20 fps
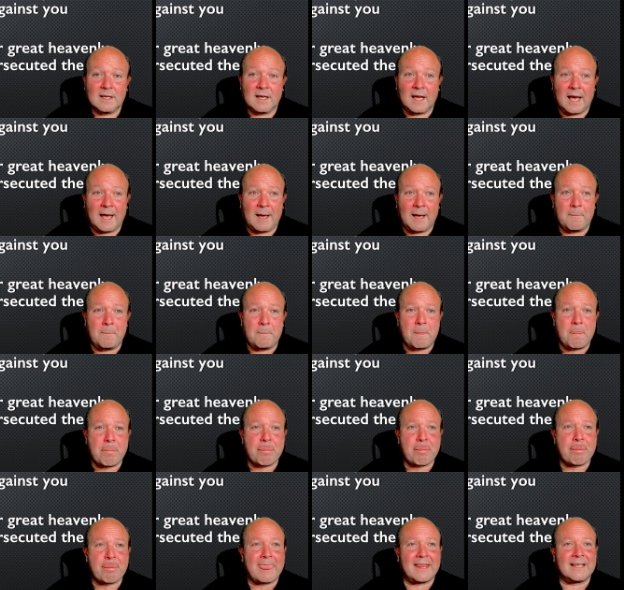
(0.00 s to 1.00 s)

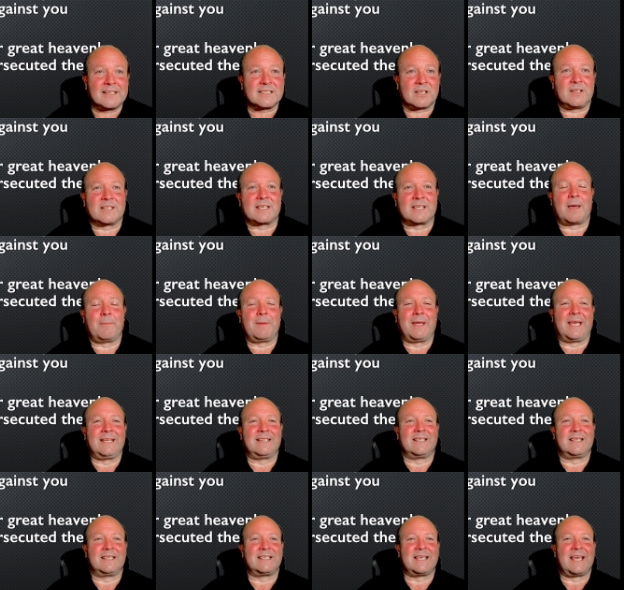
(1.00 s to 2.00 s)
So it's coming
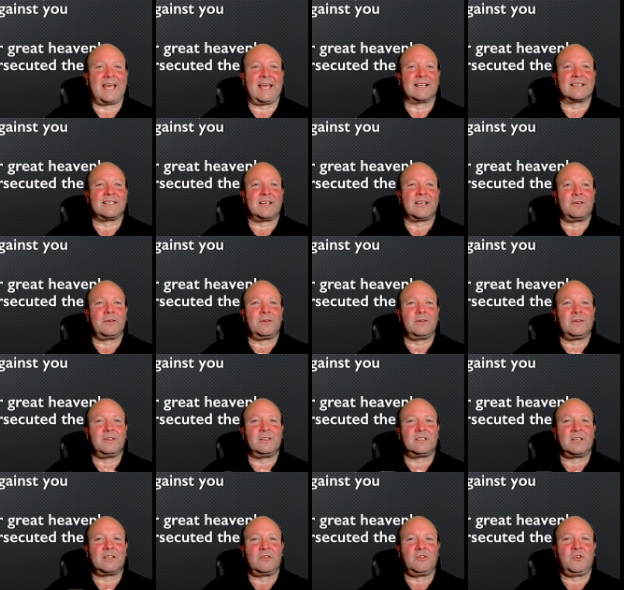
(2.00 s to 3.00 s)
into the text. So
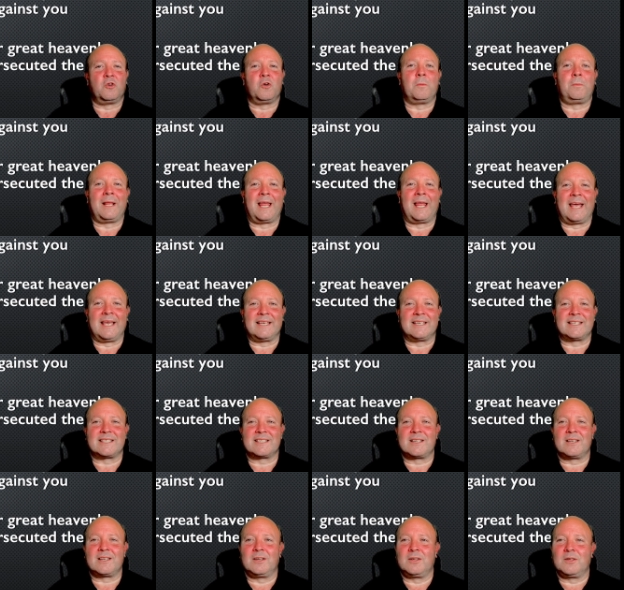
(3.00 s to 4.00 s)
you're
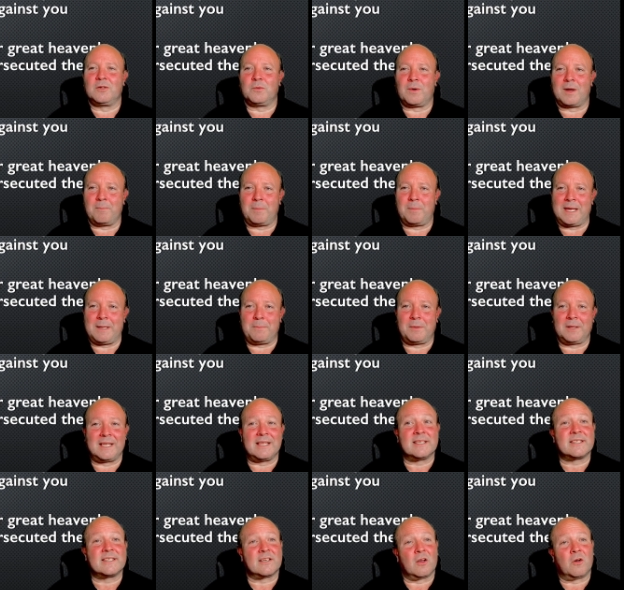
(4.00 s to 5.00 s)
blessed when people
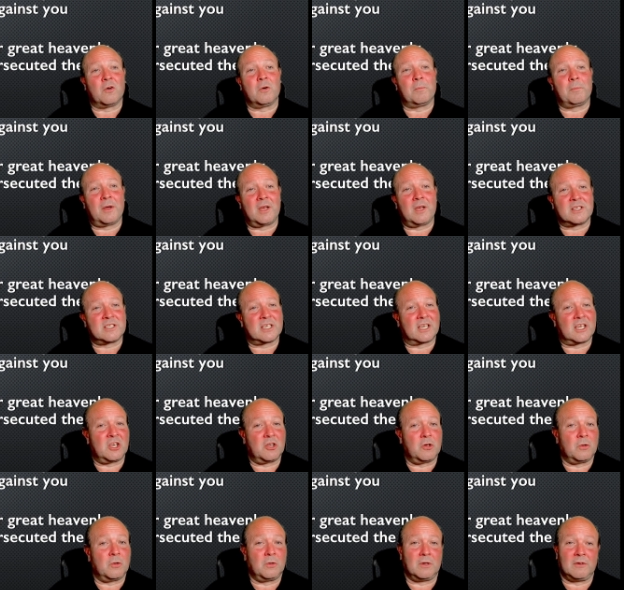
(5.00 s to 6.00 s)
insult and
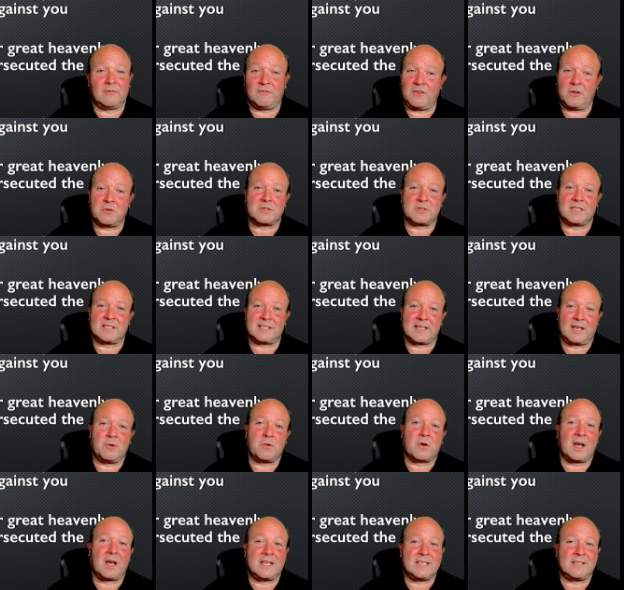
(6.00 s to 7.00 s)
persecute you and falsely say all
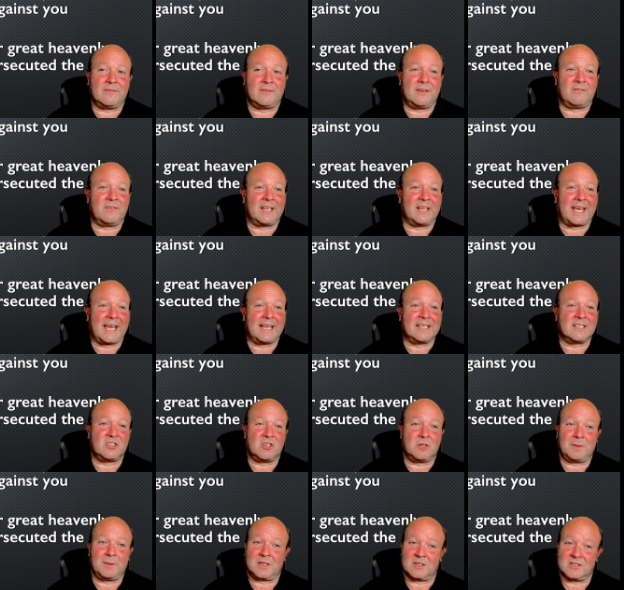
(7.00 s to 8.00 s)
kinds of evil against
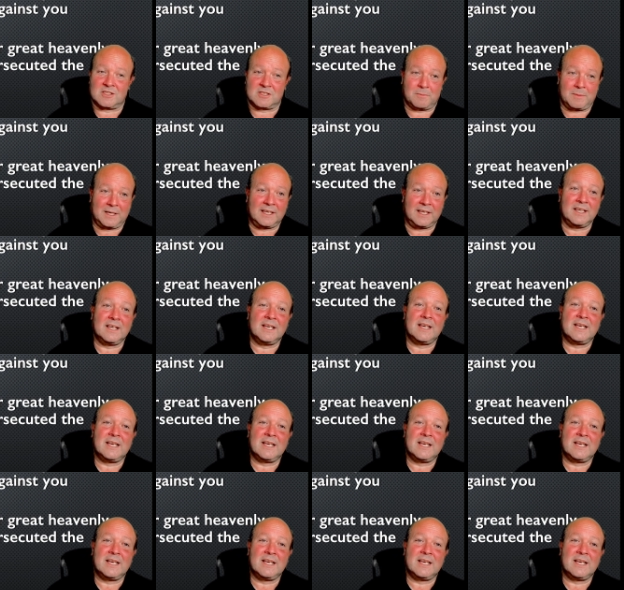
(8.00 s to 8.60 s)
you because of me.